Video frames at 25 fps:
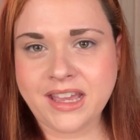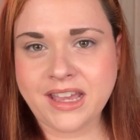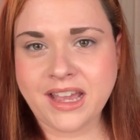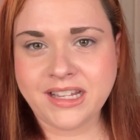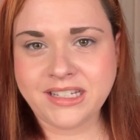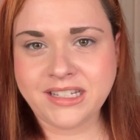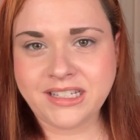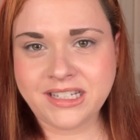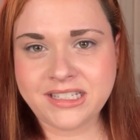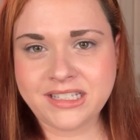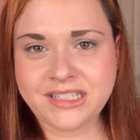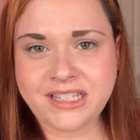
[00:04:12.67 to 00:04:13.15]
I
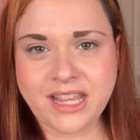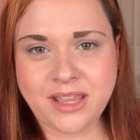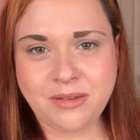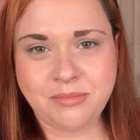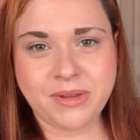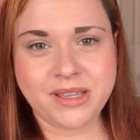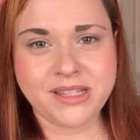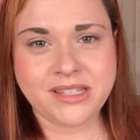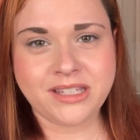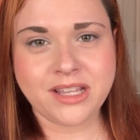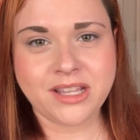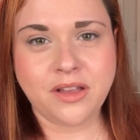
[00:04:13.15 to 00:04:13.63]
didn't tape
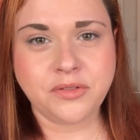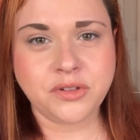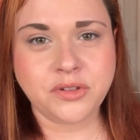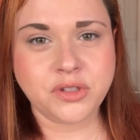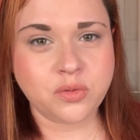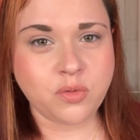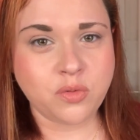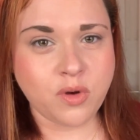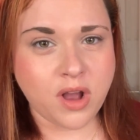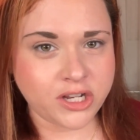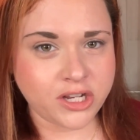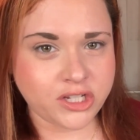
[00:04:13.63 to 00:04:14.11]
myself
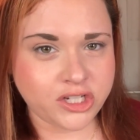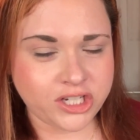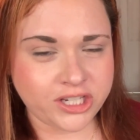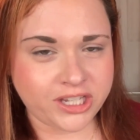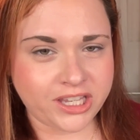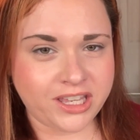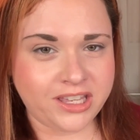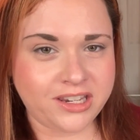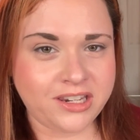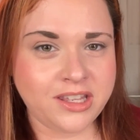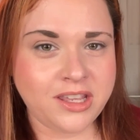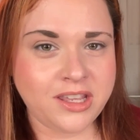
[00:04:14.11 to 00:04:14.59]
swatching
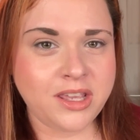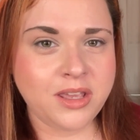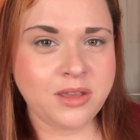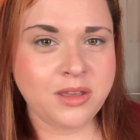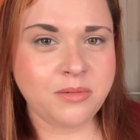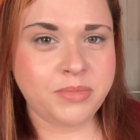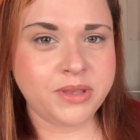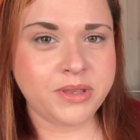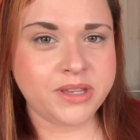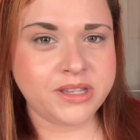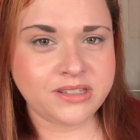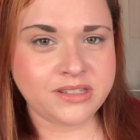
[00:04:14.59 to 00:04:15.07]
it
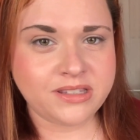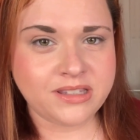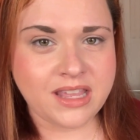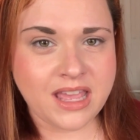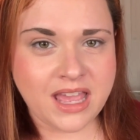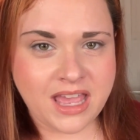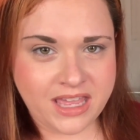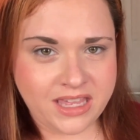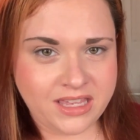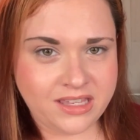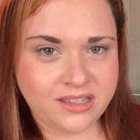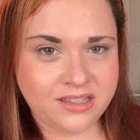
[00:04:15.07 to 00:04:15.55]
because
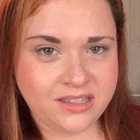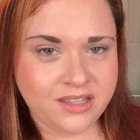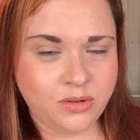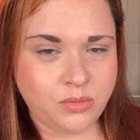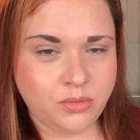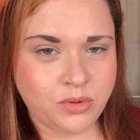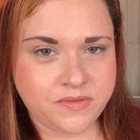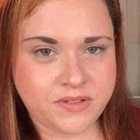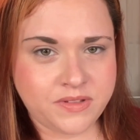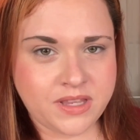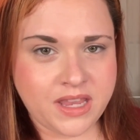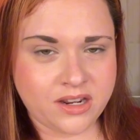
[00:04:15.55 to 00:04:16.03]
A, it would
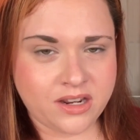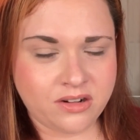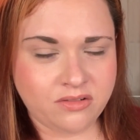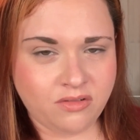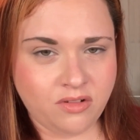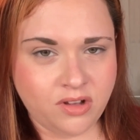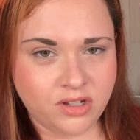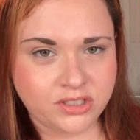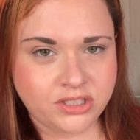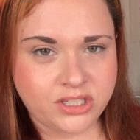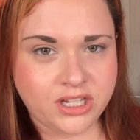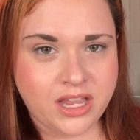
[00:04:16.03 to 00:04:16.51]
have taken a
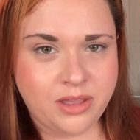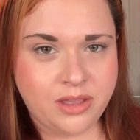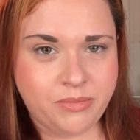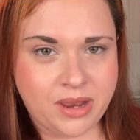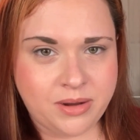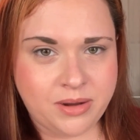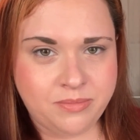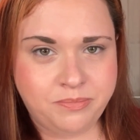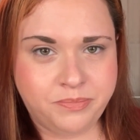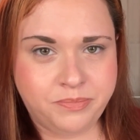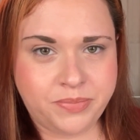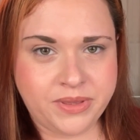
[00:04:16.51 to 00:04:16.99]
long time,
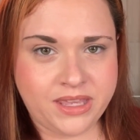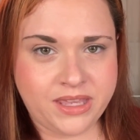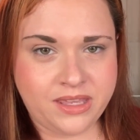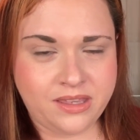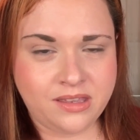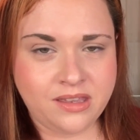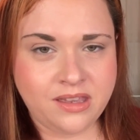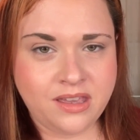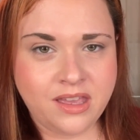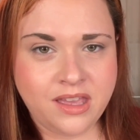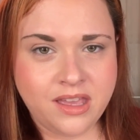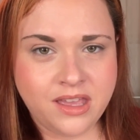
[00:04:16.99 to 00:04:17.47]
and B,
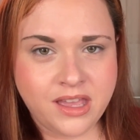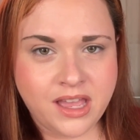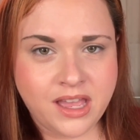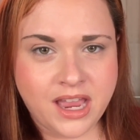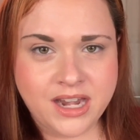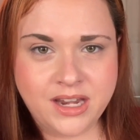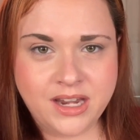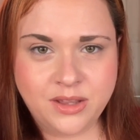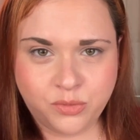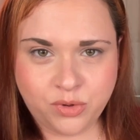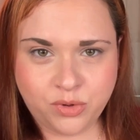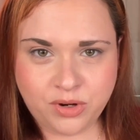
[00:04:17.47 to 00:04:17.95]
I
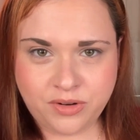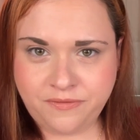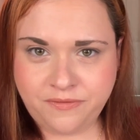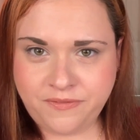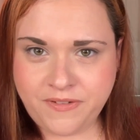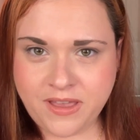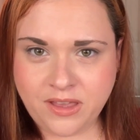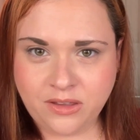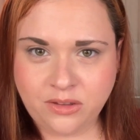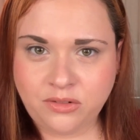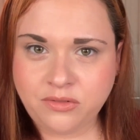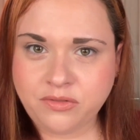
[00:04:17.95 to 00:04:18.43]
didn't want to
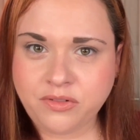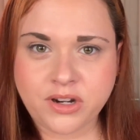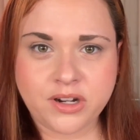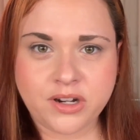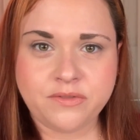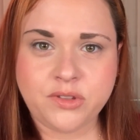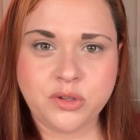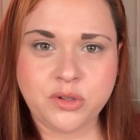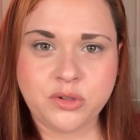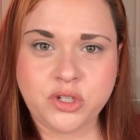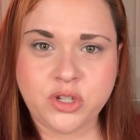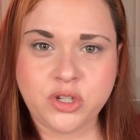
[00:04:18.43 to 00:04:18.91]
fail in front
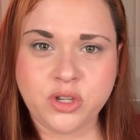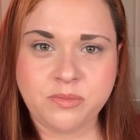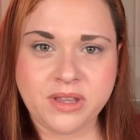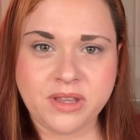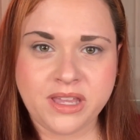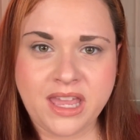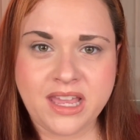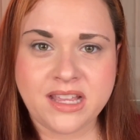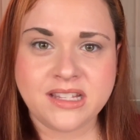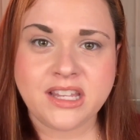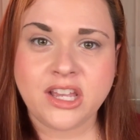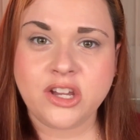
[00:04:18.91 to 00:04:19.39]
of YouTube in
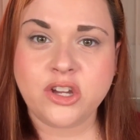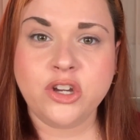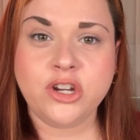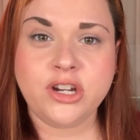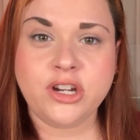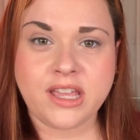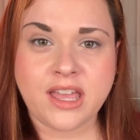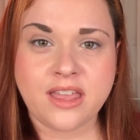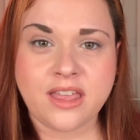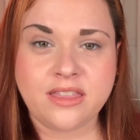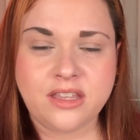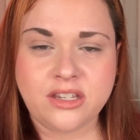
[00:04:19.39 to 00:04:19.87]
case I
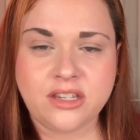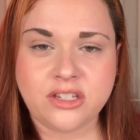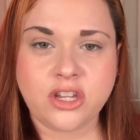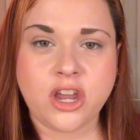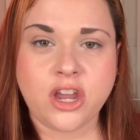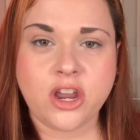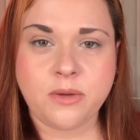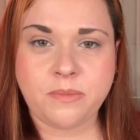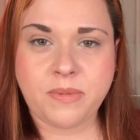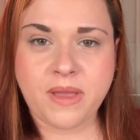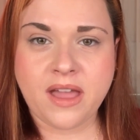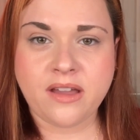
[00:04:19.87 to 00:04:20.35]
couldn't get the
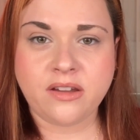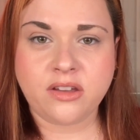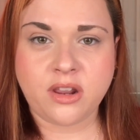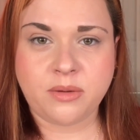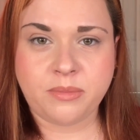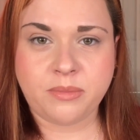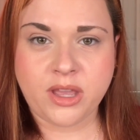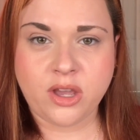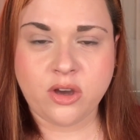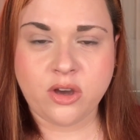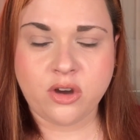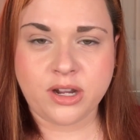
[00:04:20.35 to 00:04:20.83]
entire palette on
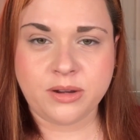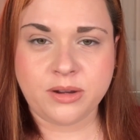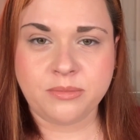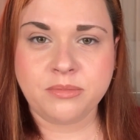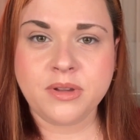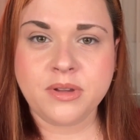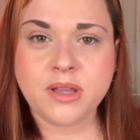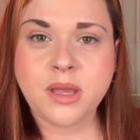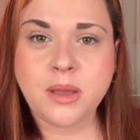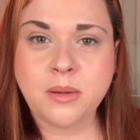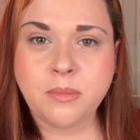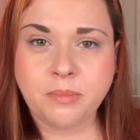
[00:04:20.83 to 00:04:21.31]
my arm.
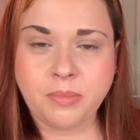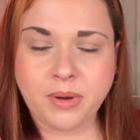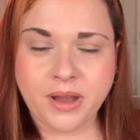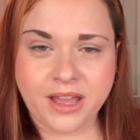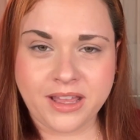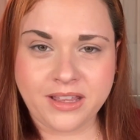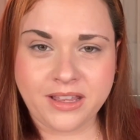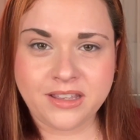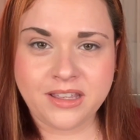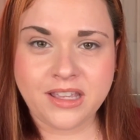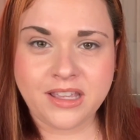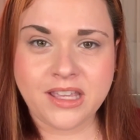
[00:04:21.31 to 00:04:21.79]

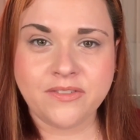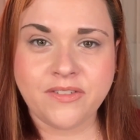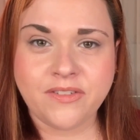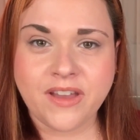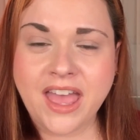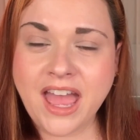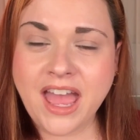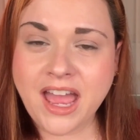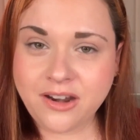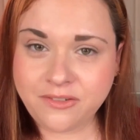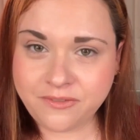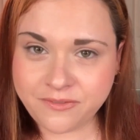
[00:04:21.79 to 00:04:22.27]
But if I
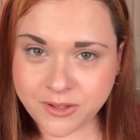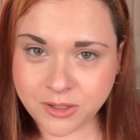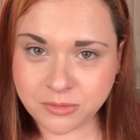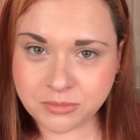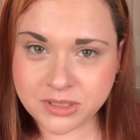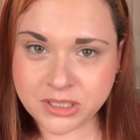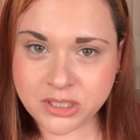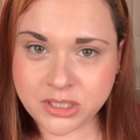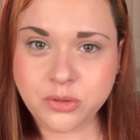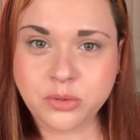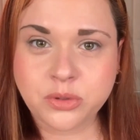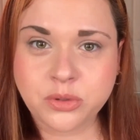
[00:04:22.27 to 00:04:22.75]
had filmed
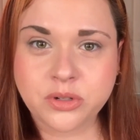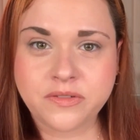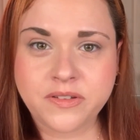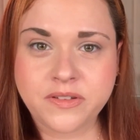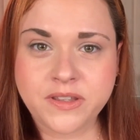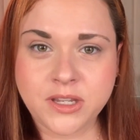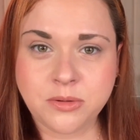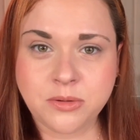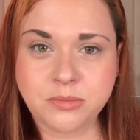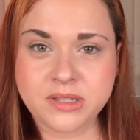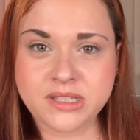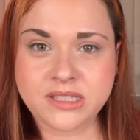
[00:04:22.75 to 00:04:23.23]
it, you would have
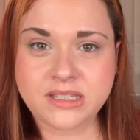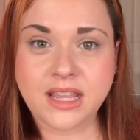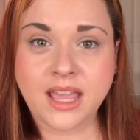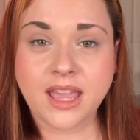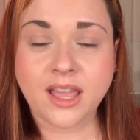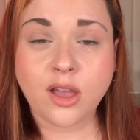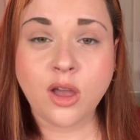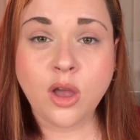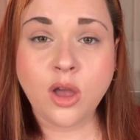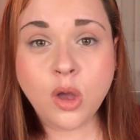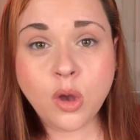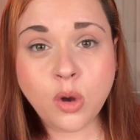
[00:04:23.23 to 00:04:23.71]
heard me
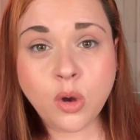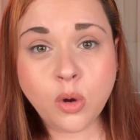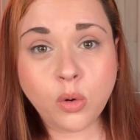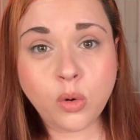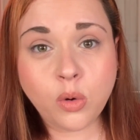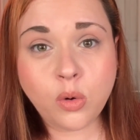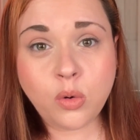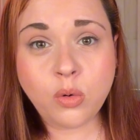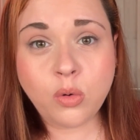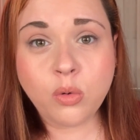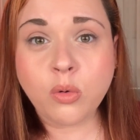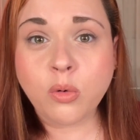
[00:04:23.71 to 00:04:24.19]
saying,
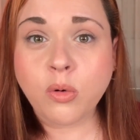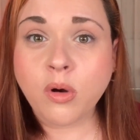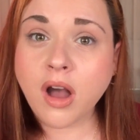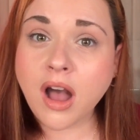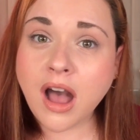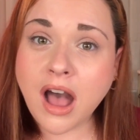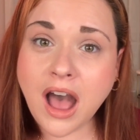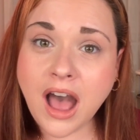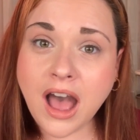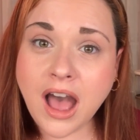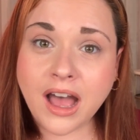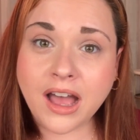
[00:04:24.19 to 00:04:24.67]
ooh,
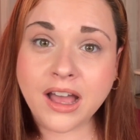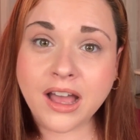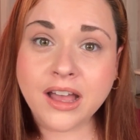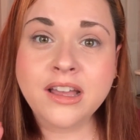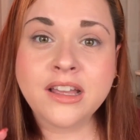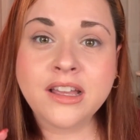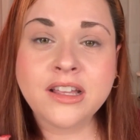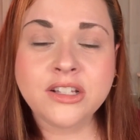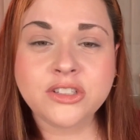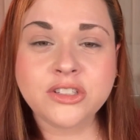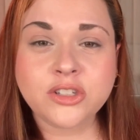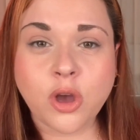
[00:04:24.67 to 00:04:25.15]
ah,
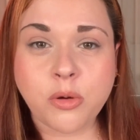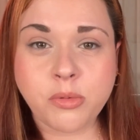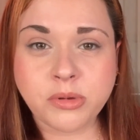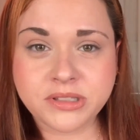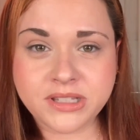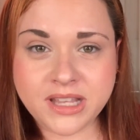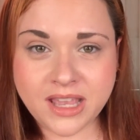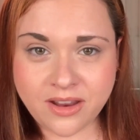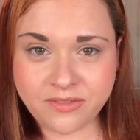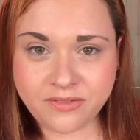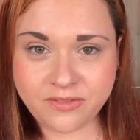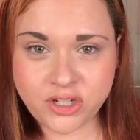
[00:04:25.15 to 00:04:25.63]
to almost
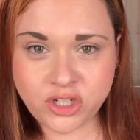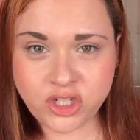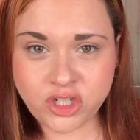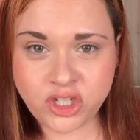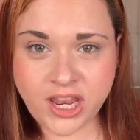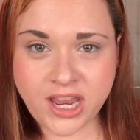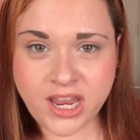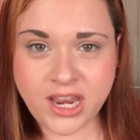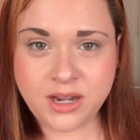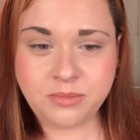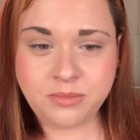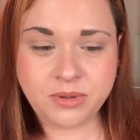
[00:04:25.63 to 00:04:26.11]
every
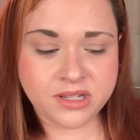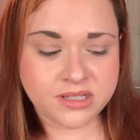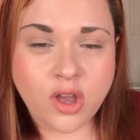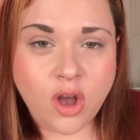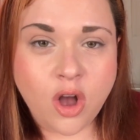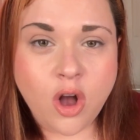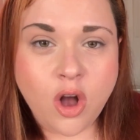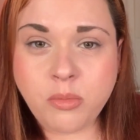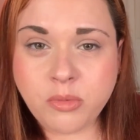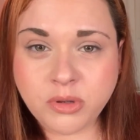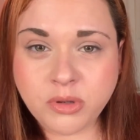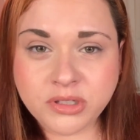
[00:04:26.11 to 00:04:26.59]
shade because
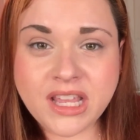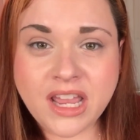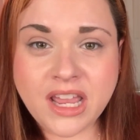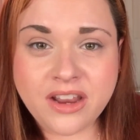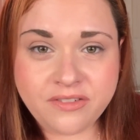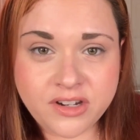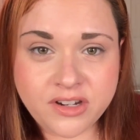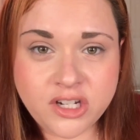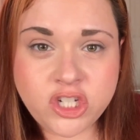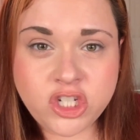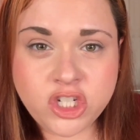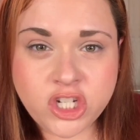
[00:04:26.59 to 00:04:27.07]
almost
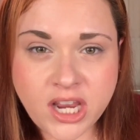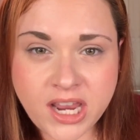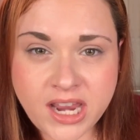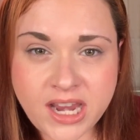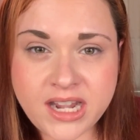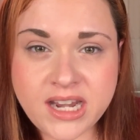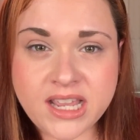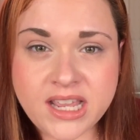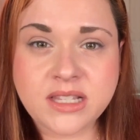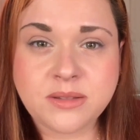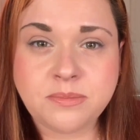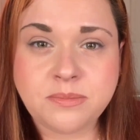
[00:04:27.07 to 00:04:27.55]
every
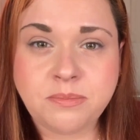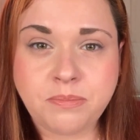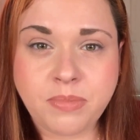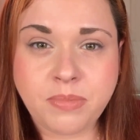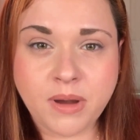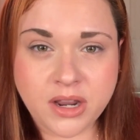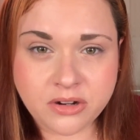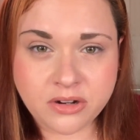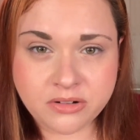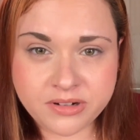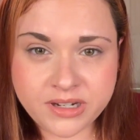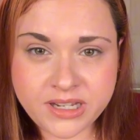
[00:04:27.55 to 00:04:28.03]
shade is
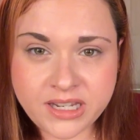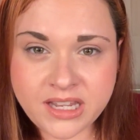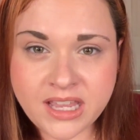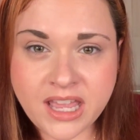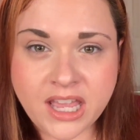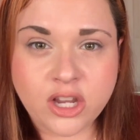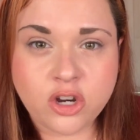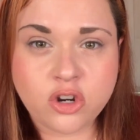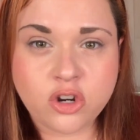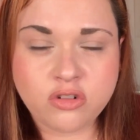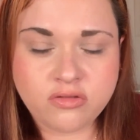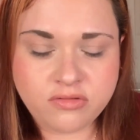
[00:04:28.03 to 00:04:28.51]
buttery
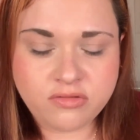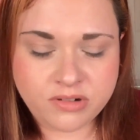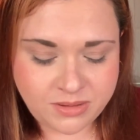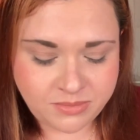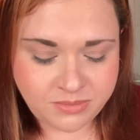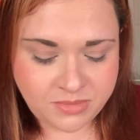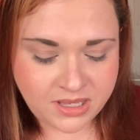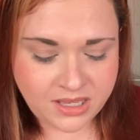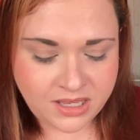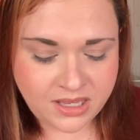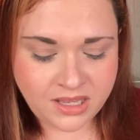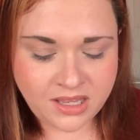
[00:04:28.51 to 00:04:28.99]
and
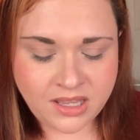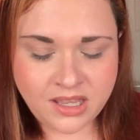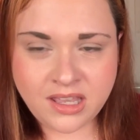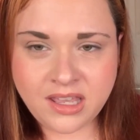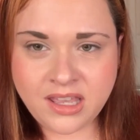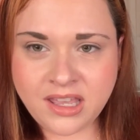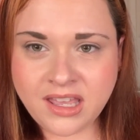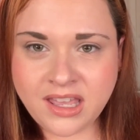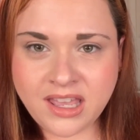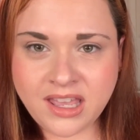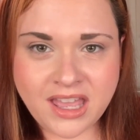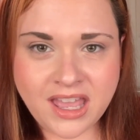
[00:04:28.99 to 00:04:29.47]
creamy
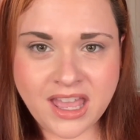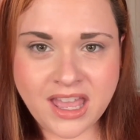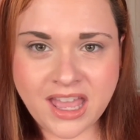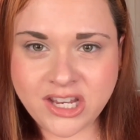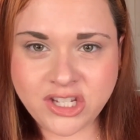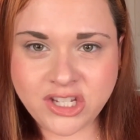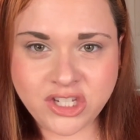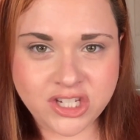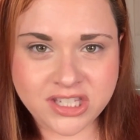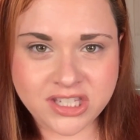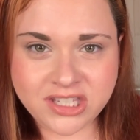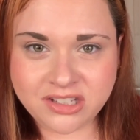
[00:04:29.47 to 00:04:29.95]

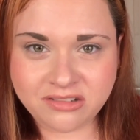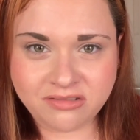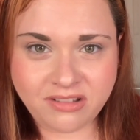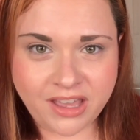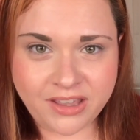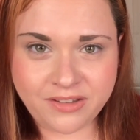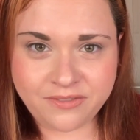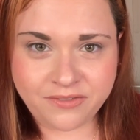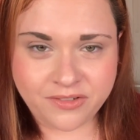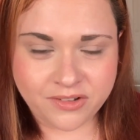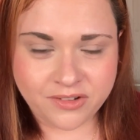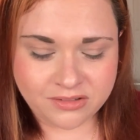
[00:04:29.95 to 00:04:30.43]
and just
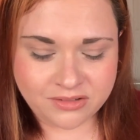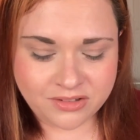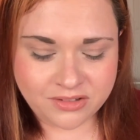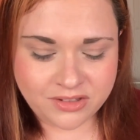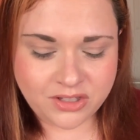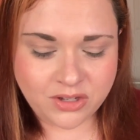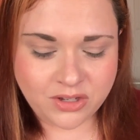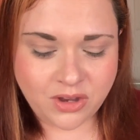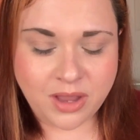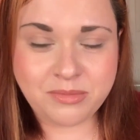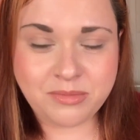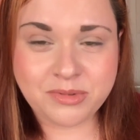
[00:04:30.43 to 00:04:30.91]
delightful.
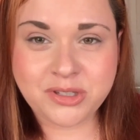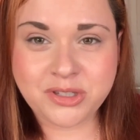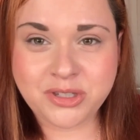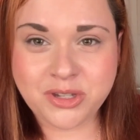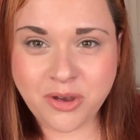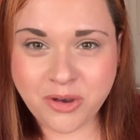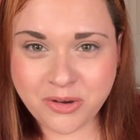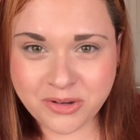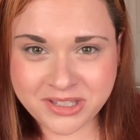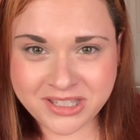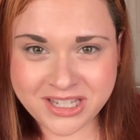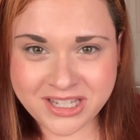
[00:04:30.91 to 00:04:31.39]
So I'm
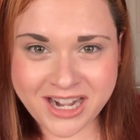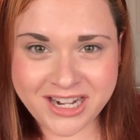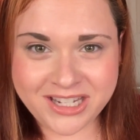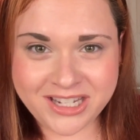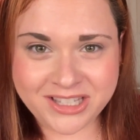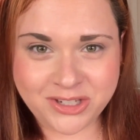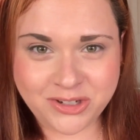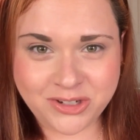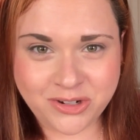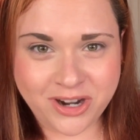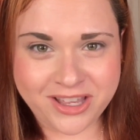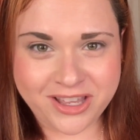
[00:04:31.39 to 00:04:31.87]
so excited
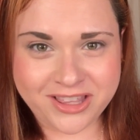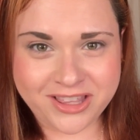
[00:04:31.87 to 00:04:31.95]
to try